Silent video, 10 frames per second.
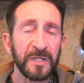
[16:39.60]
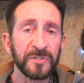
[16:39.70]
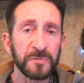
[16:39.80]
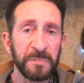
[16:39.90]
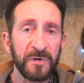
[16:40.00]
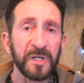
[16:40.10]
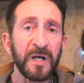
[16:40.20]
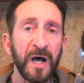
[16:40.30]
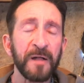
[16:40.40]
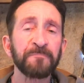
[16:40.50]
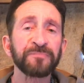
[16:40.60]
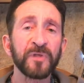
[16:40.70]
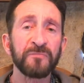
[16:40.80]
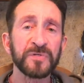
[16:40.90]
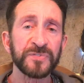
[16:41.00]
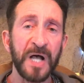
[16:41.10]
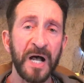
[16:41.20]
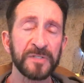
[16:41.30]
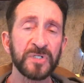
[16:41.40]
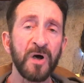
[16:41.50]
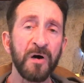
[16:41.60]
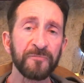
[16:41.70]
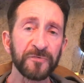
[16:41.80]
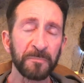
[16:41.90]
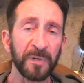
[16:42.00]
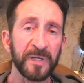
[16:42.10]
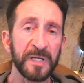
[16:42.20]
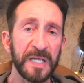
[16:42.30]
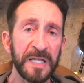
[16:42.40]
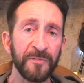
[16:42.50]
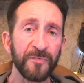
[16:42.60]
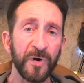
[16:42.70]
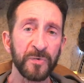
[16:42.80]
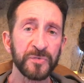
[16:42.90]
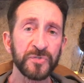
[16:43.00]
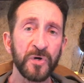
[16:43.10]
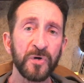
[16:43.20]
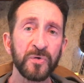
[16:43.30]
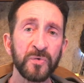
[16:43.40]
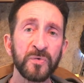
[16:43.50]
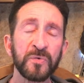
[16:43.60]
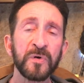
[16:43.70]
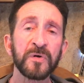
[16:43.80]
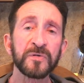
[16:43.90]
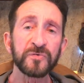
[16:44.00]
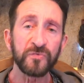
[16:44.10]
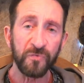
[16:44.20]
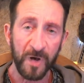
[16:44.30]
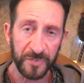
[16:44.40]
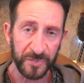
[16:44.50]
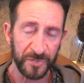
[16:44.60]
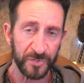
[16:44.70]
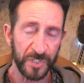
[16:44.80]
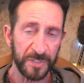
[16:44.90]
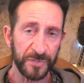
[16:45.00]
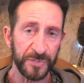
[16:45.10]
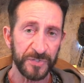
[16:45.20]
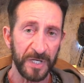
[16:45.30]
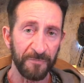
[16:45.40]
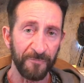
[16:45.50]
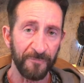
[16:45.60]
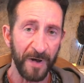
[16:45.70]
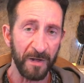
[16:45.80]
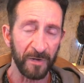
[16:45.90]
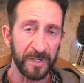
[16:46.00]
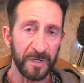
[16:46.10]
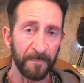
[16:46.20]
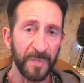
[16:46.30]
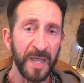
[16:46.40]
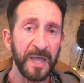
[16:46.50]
The Spirit of God resides comfortably in those who trust Jesus and follow him,